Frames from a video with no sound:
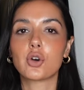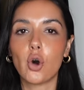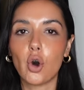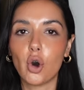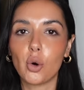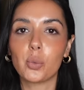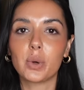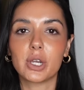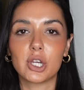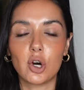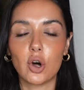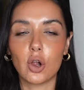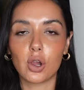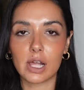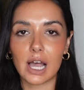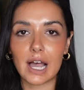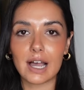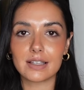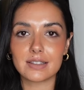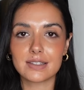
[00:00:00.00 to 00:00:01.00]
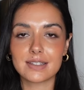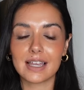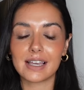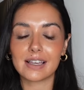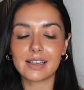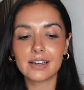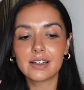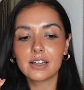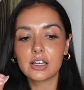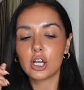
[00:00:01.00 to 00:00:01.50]
autumn winter haul, guys.
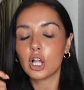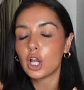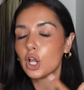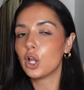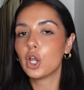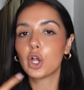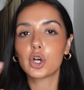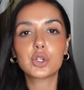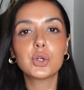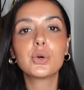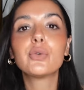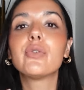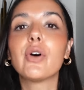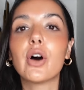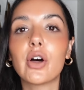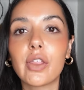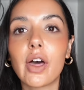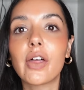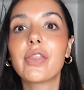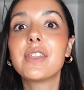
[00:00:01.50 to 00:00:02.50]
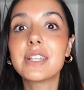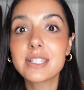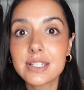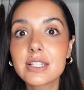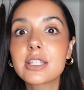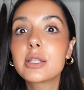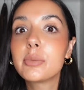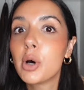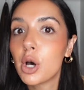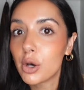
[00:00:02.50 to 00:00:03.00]
Like, look no further. This
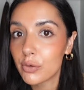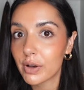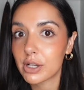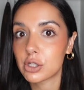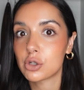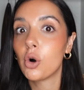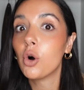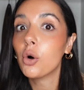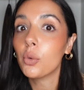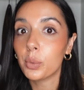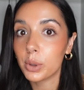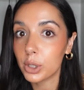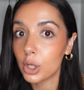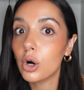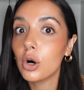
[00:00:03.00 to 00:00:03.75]
is the perfect autumn winter